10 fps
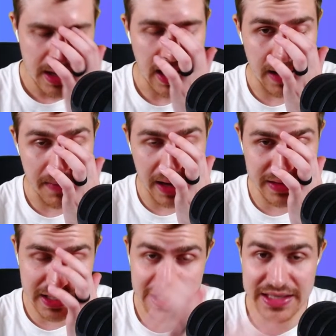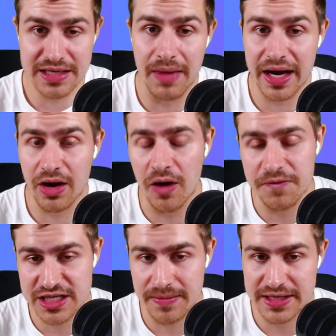And then at least Ahmad
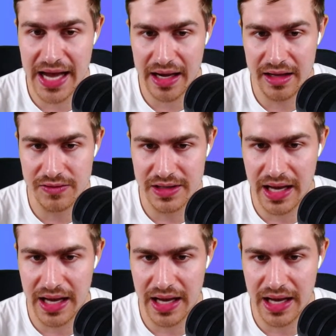offers some attacking threat.